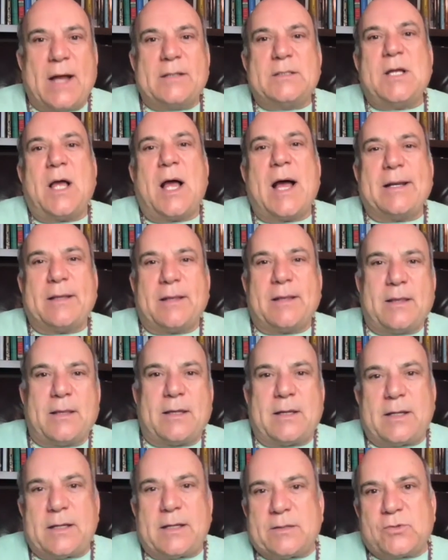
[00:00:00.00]
We're not
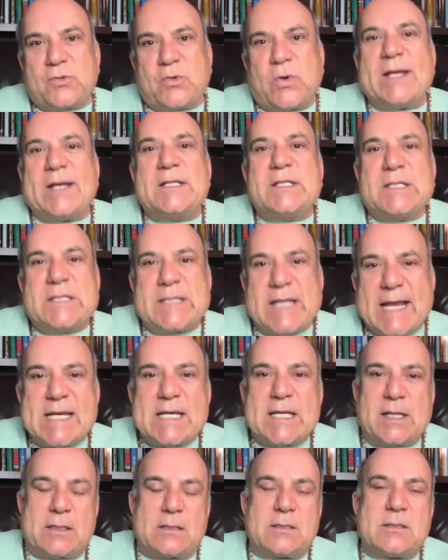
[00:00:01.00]
taught the
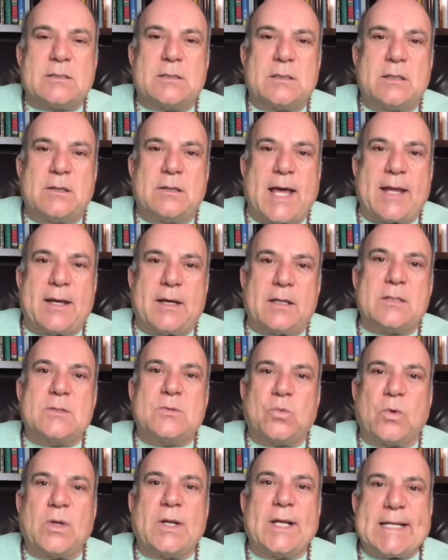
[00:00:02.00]
transcendence that
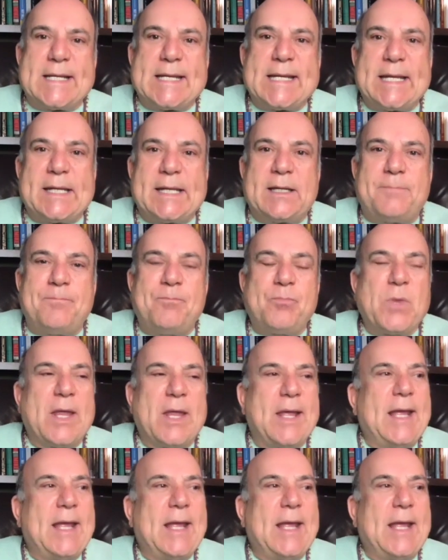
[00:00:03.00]
is really needed.